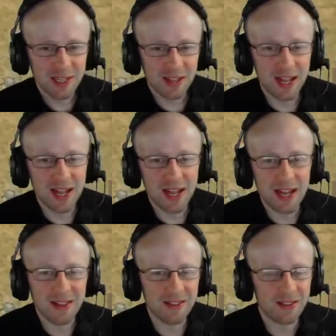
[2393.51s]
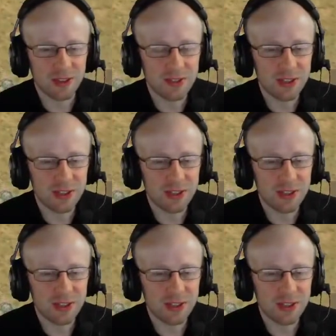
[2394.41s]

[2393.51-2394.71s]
I've got nothing to